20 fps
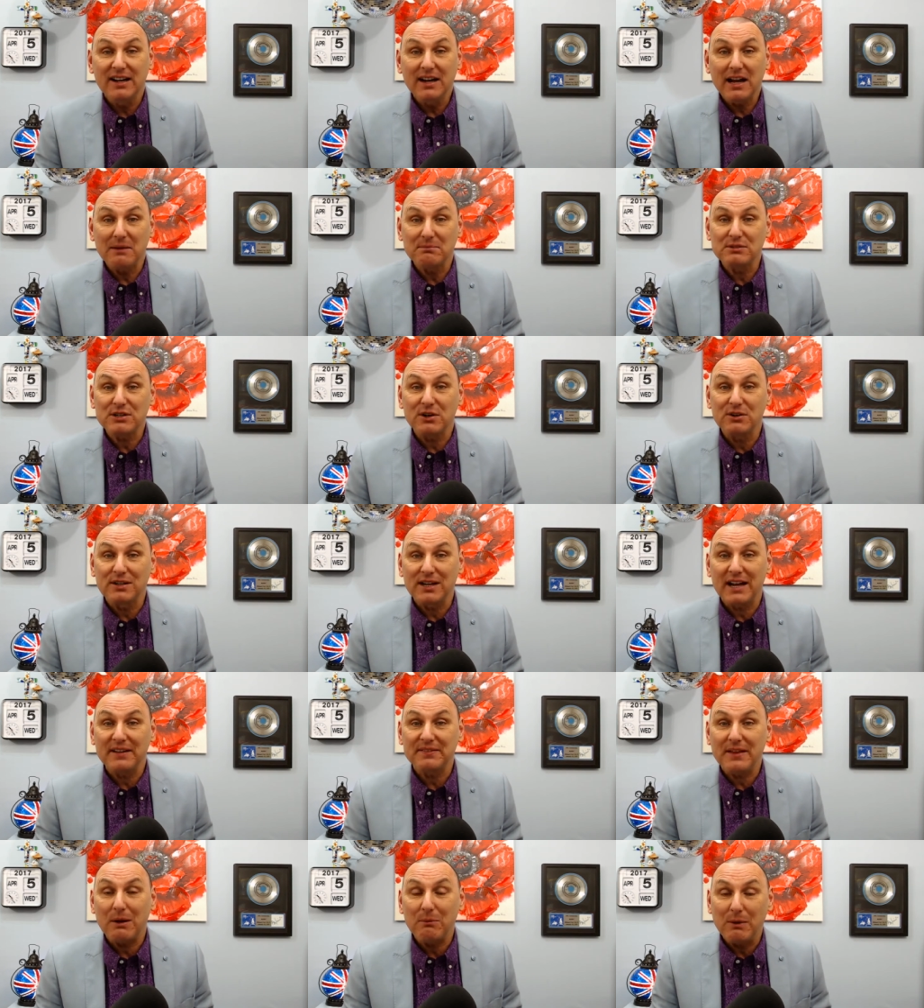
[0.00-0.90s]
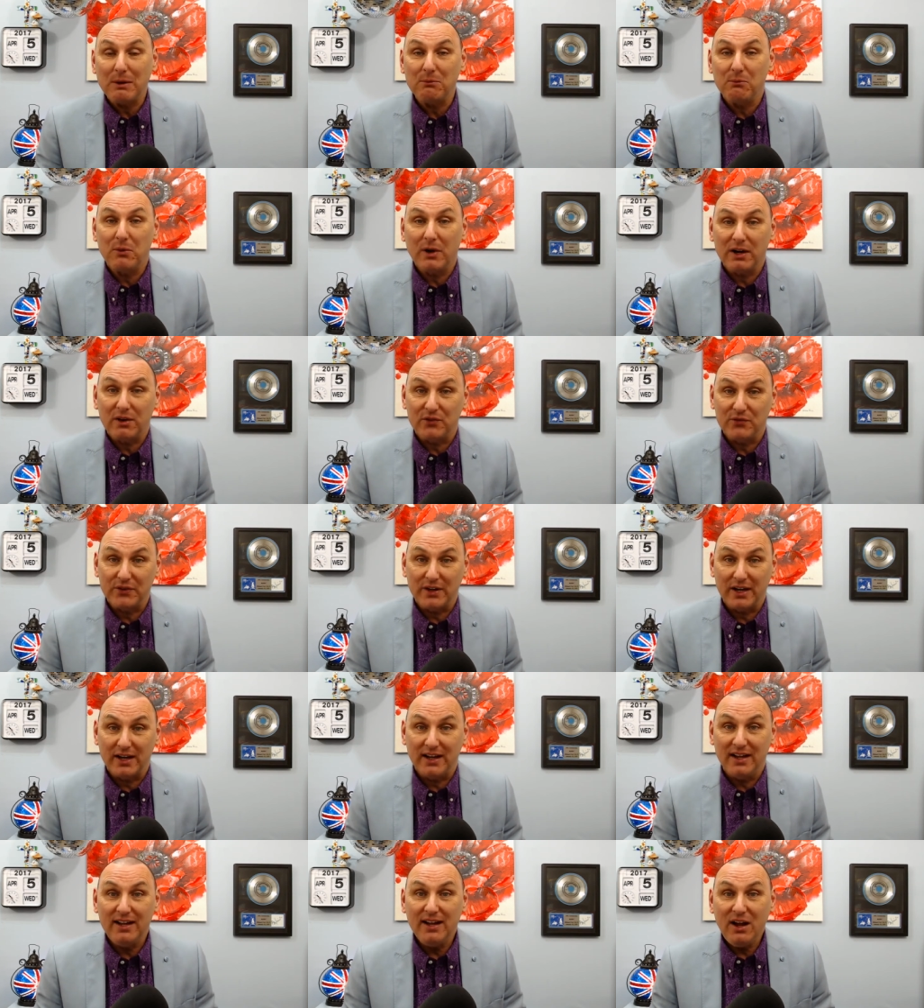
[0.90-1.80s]
I'm so glad that went well on,
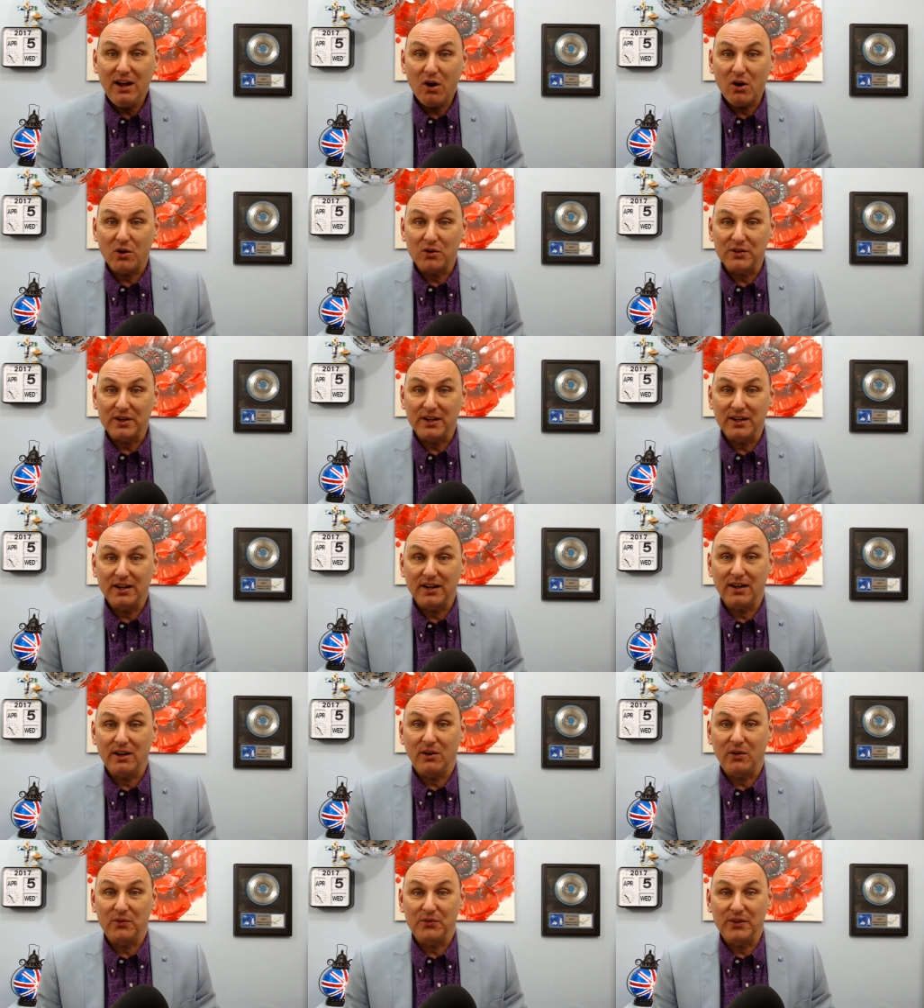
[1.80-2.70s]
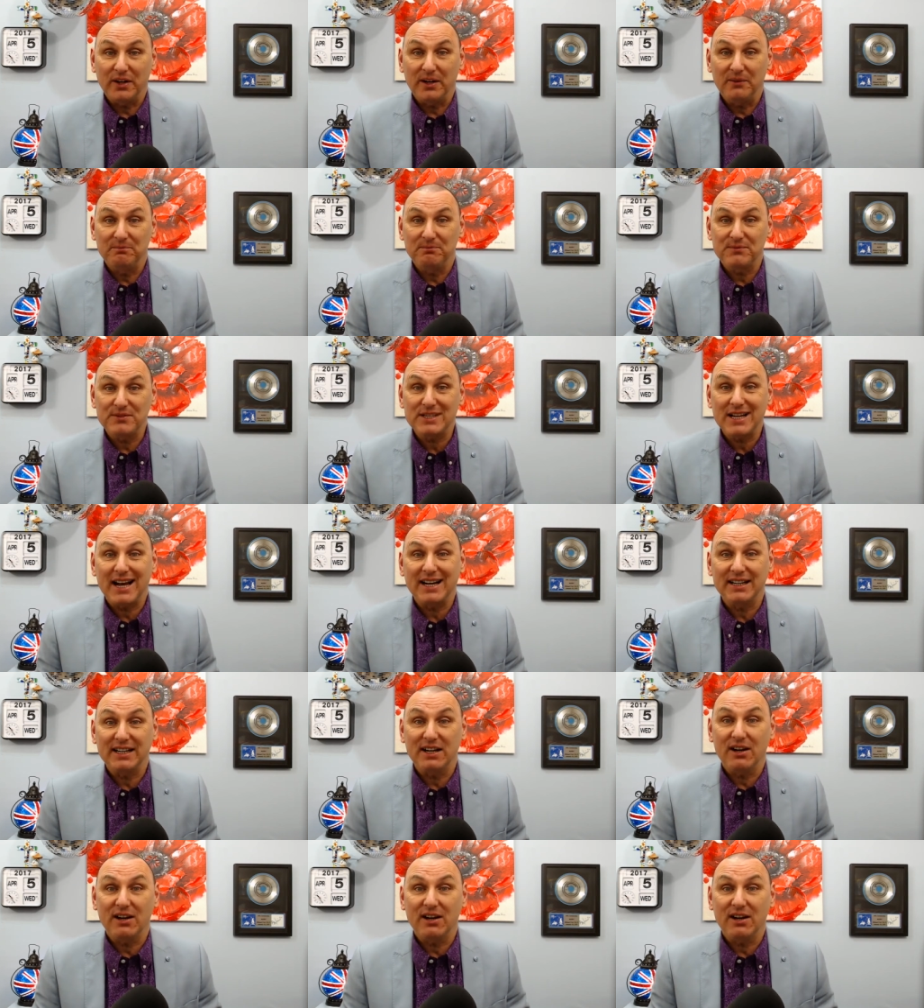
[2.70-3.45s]
the, on, uh, on um, Saturday